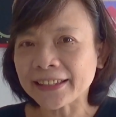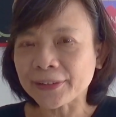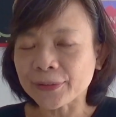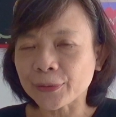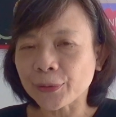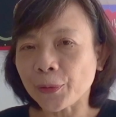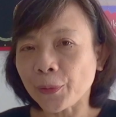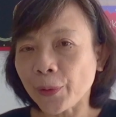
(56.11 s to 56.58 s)

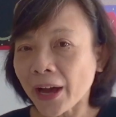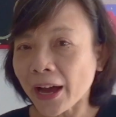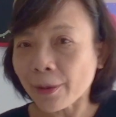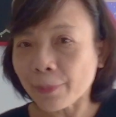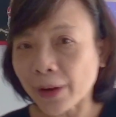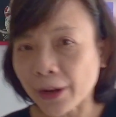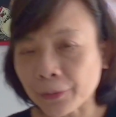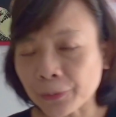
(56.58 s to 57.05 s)
So what
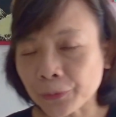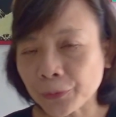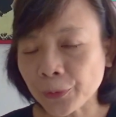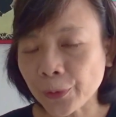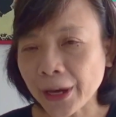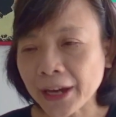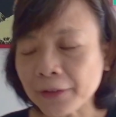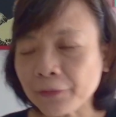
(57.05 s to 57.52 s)
about
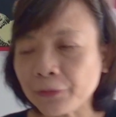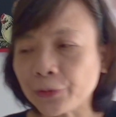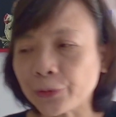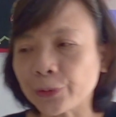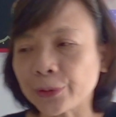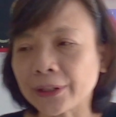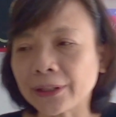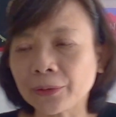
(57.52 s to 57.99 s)
why
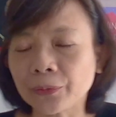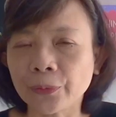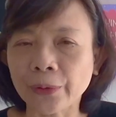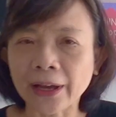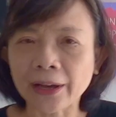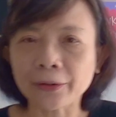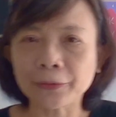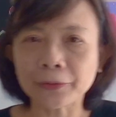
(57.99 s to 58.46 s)
food?
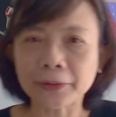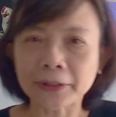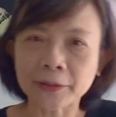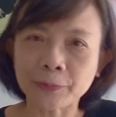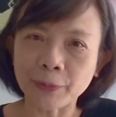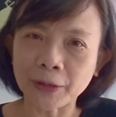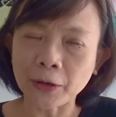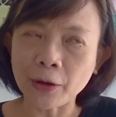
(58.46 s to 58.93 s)
Well,
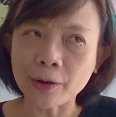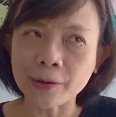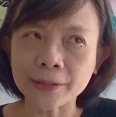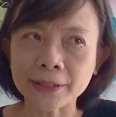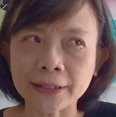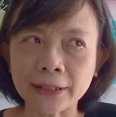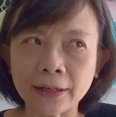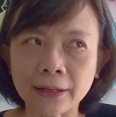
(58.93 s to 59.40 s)
it's
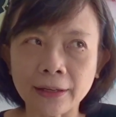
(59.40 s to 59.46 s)
because